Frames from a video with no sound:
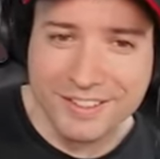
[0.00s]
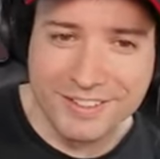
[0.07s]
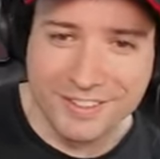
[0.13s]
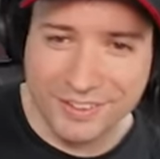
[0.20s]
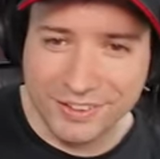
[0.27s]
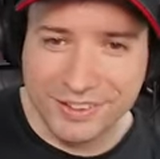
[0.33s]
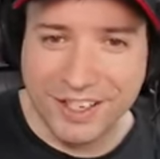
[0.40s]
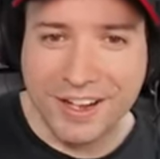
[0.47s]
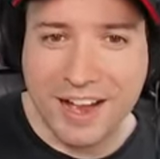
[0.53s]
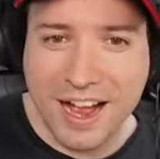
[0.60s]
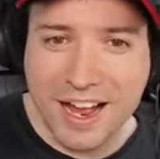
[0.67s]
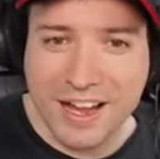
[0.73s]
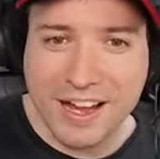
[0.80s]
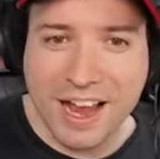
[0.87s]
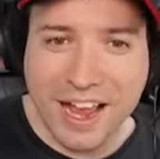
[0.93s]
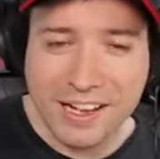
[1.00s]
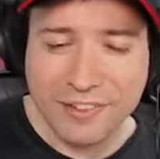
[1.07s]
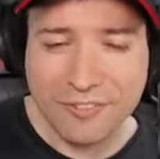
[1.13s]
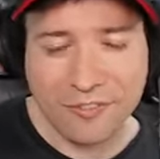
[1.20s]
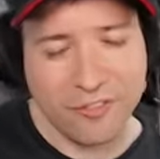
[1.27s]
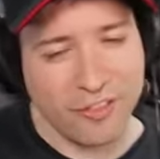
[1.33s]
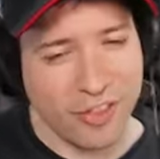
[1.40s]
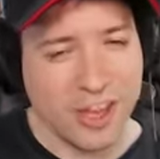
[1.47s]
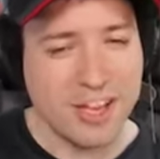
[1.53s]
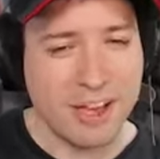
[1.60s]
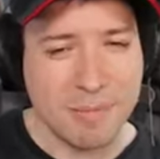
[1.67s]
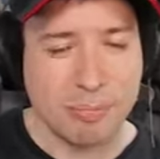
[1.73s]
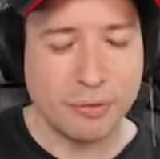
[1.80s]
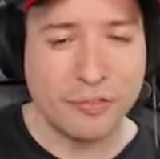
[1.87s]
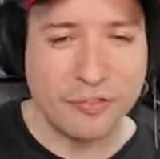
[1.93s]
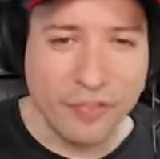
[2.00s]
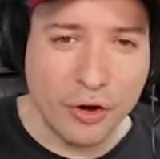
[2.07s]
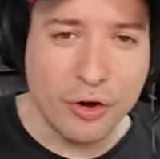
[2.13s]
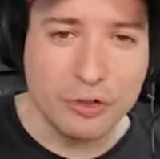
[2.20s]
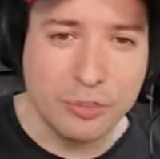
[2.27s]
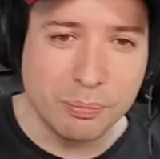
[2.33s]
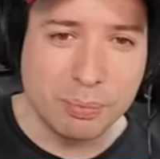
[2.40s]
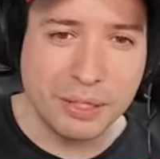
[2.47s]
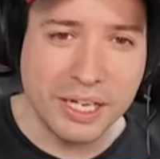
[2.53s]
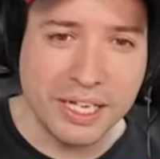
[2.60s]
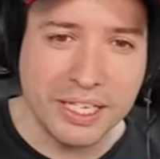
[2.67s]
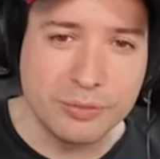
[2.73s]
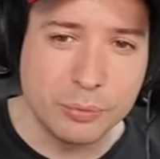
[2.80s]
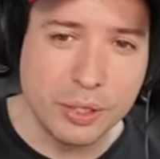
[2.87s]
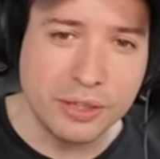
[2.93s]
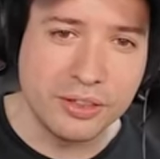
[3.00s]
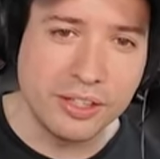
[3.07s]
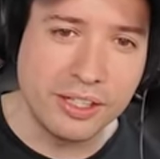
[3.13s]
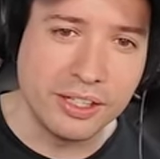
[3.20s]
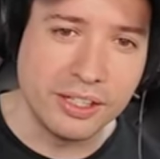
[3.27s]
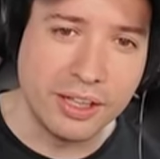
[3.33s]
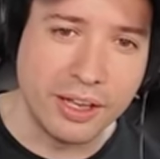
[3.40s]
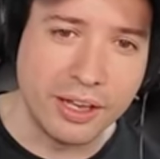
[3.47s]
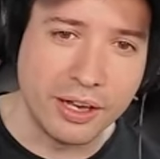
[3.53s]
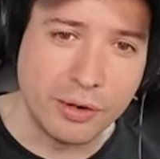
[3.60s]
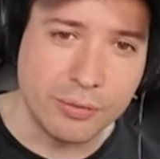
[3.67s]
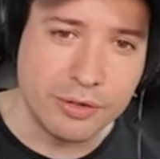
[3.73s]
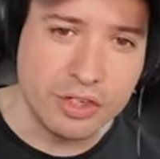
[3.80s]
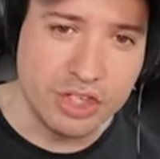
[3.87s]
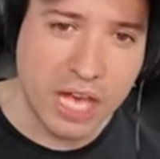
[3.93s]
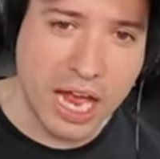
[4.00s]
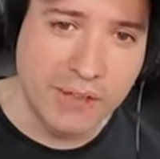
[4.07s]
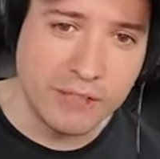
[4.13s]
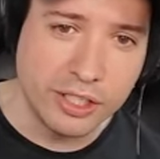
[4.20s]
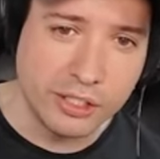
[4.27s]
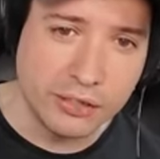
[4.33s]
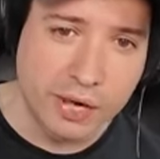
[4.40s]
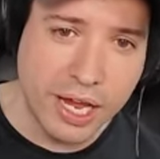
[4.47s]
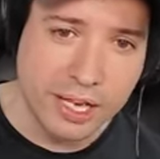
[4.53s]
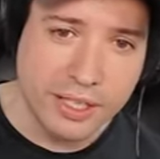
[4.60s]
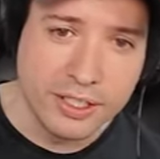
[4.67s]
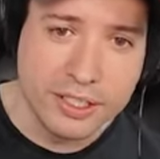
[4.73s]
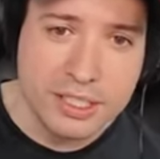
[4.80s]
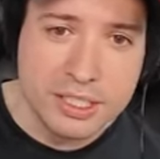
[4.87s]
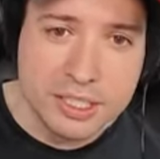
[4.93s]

so uh, I kind of think I prefer to play it with the uh, Javelin Rack